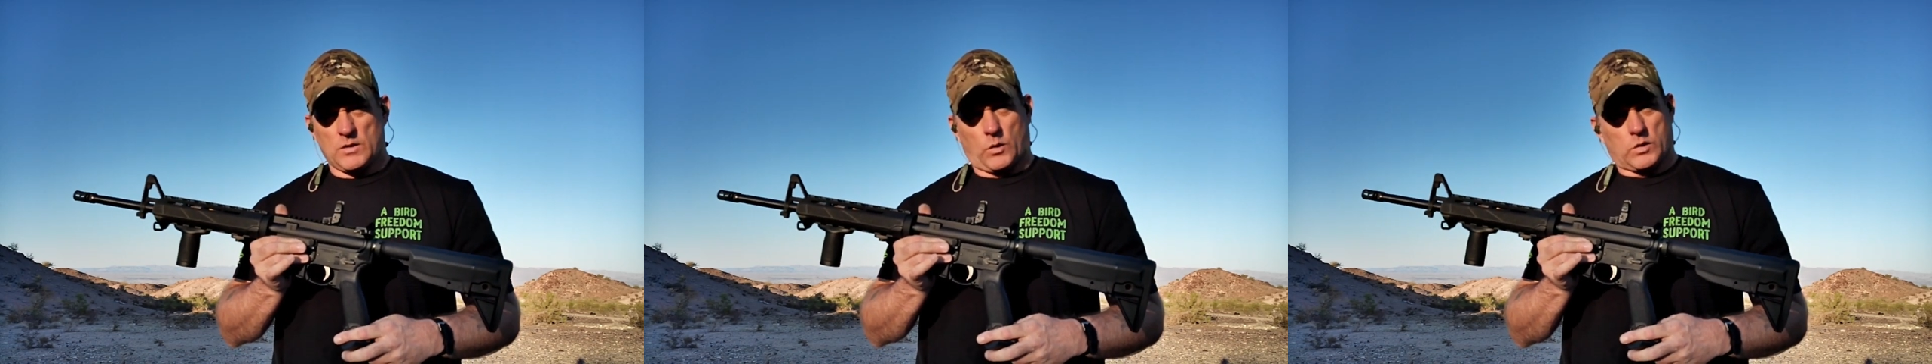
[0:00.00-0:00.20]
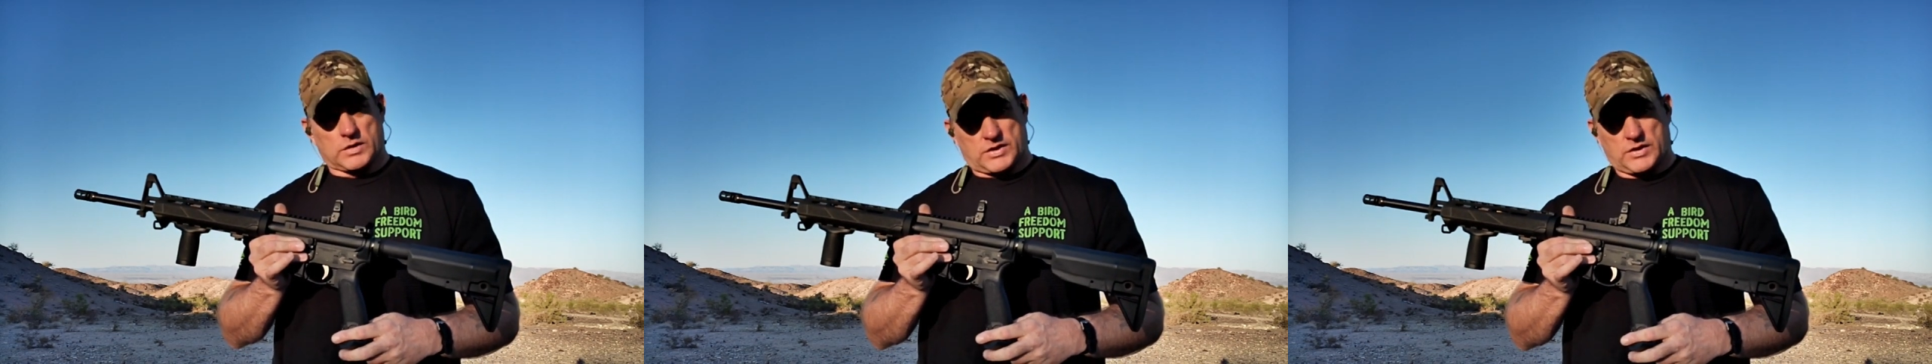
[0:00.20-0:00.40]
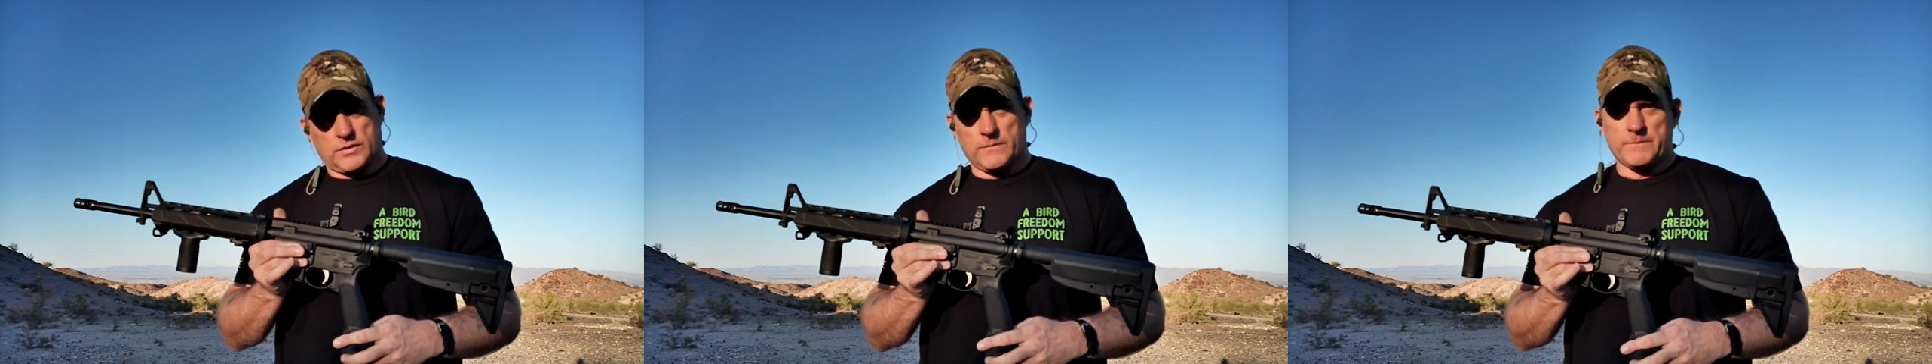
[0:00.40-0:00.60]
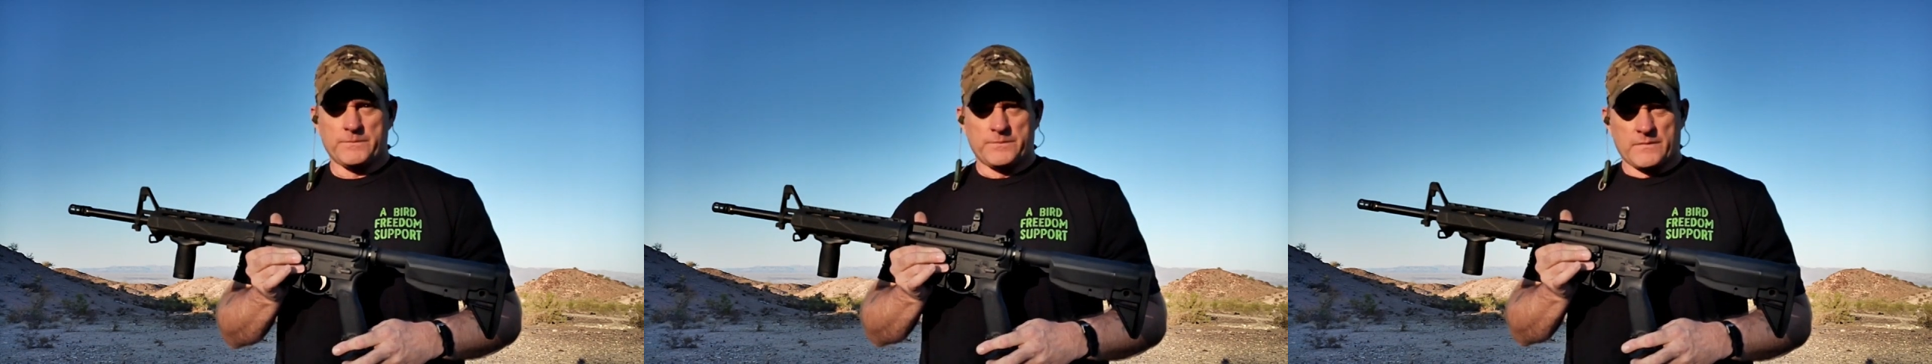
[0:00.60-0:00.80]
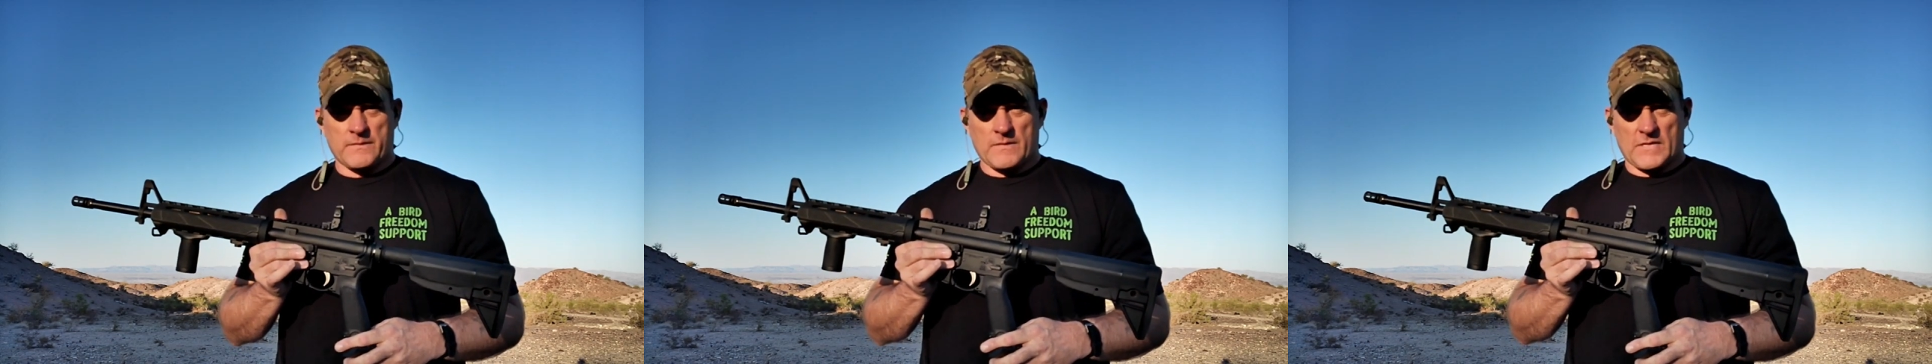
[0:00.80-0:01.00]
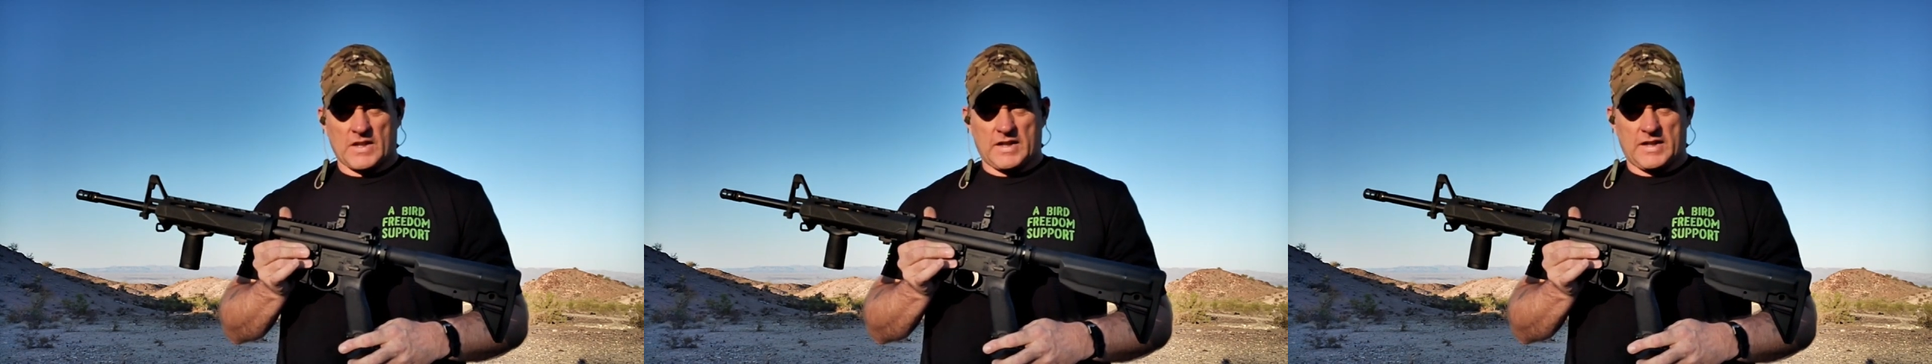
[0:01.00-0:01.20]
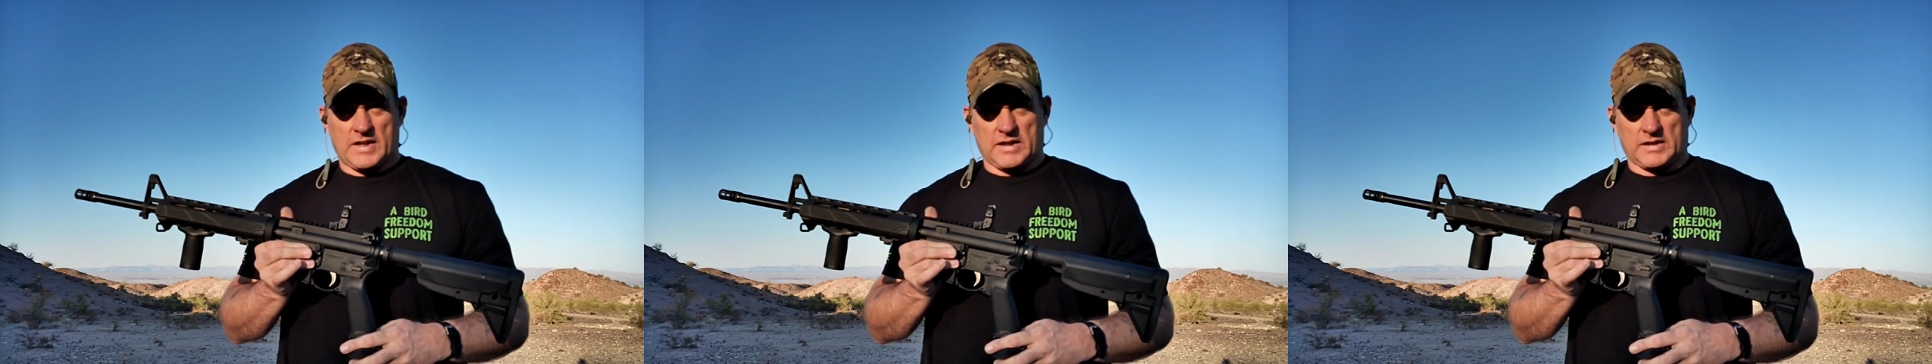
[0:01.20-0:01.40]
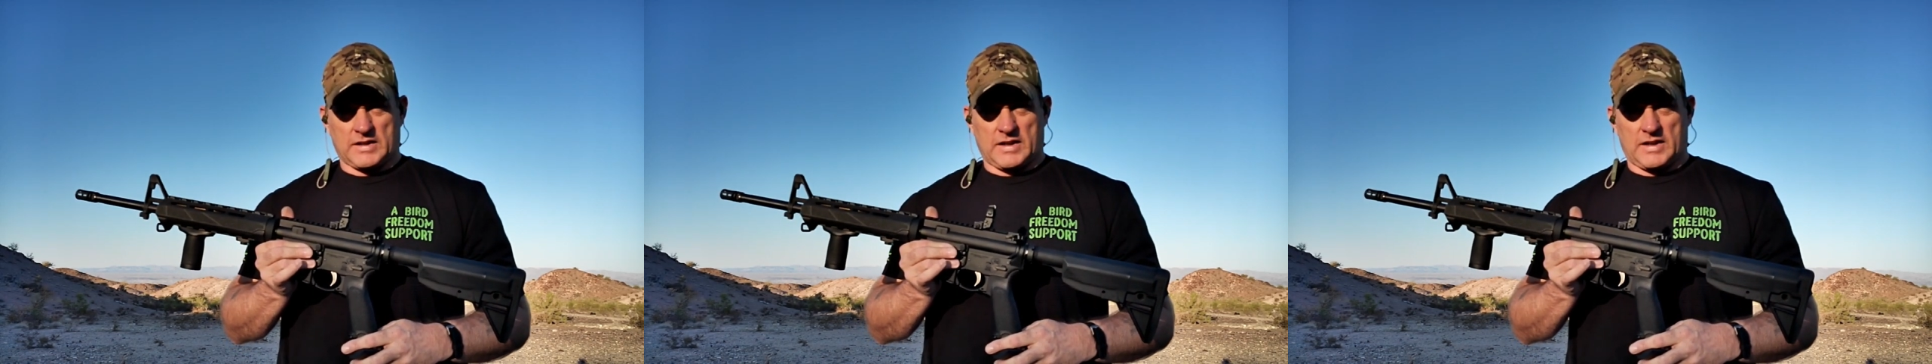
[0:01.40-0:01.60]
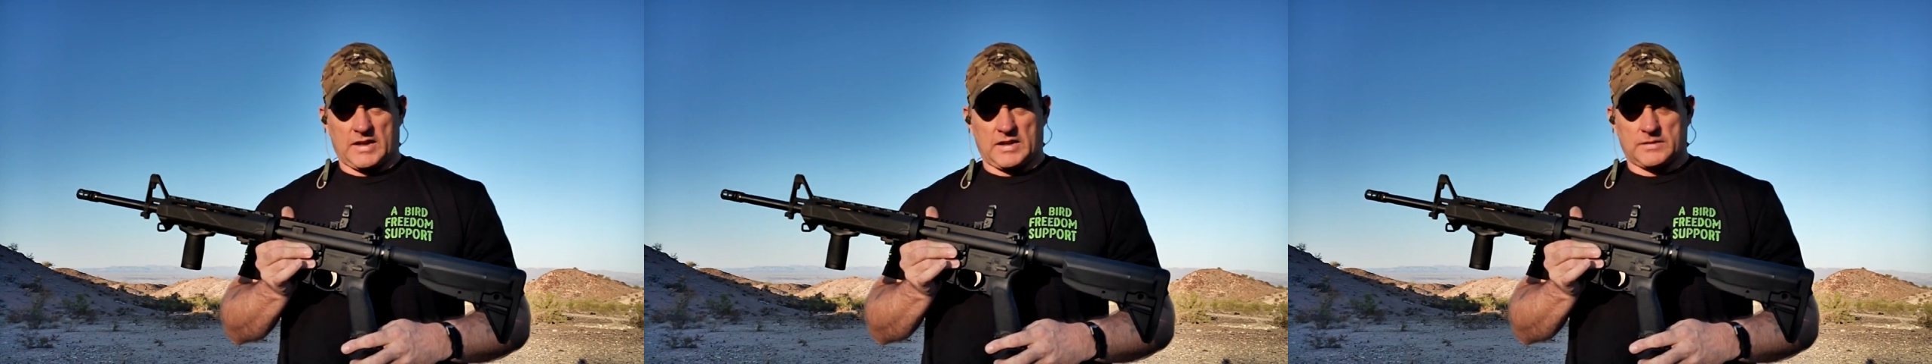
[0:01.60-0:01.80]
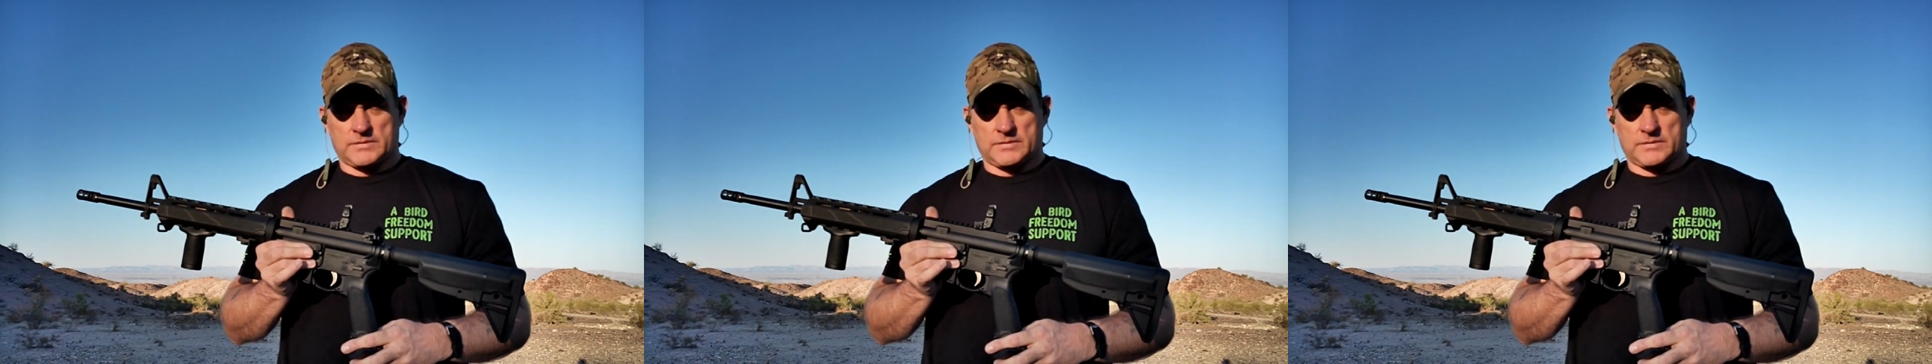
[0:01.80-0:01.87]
or two, and